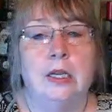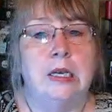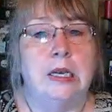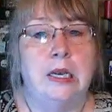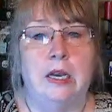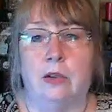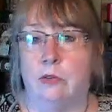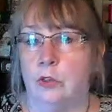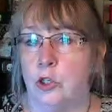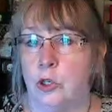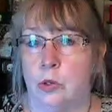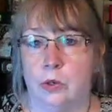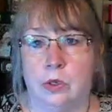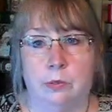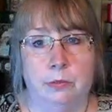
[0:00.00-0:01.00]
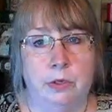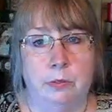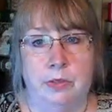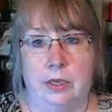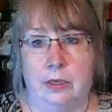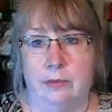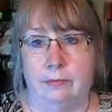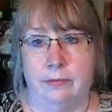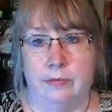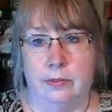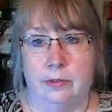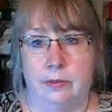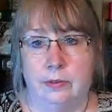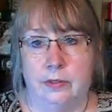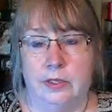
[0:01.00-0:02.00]
Never showed them to me
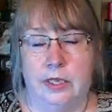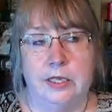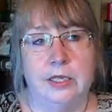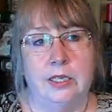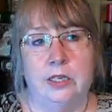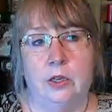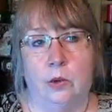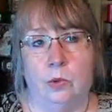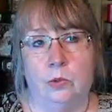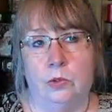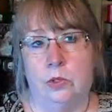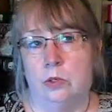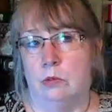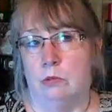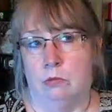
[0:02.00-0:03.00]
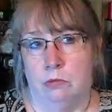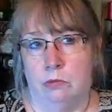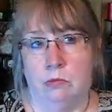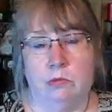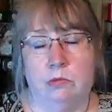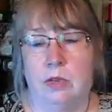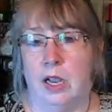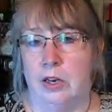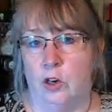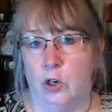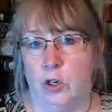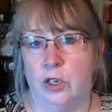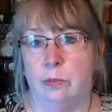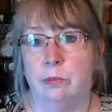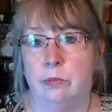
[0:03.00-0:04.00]
because he knows I'd
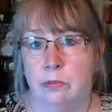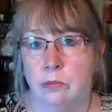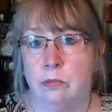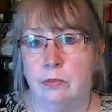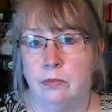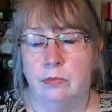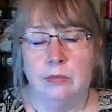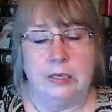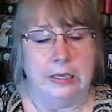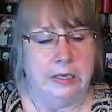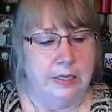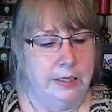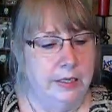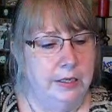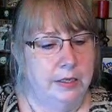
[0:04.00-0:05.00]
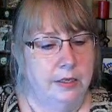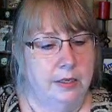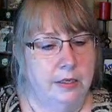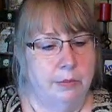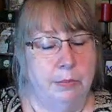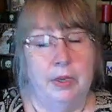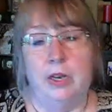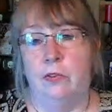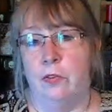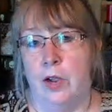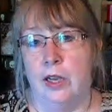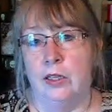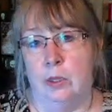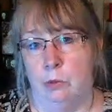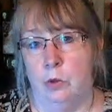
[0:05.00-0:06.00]
hurt him. But he
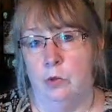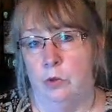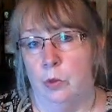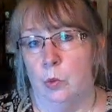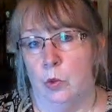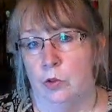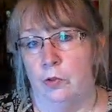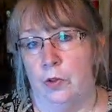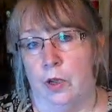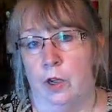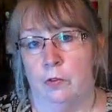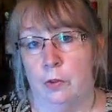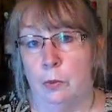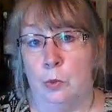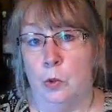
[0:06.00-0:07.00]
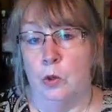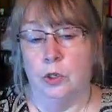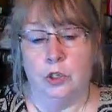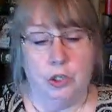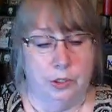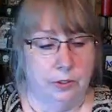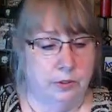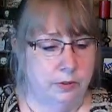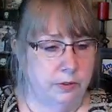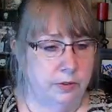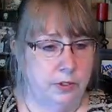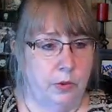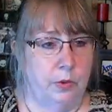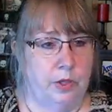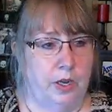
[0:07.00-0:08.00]
finally moved the Wolfie off the porch
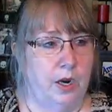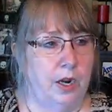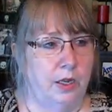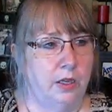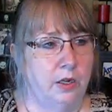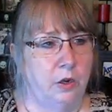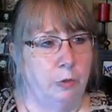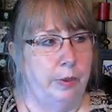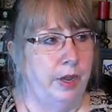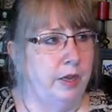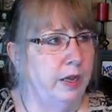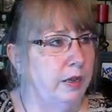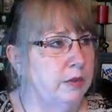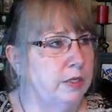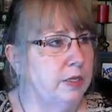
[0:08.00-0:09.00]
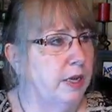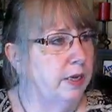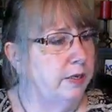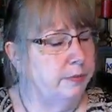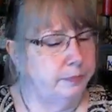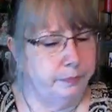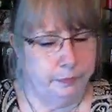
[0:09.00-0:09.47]
so that I could go back outside.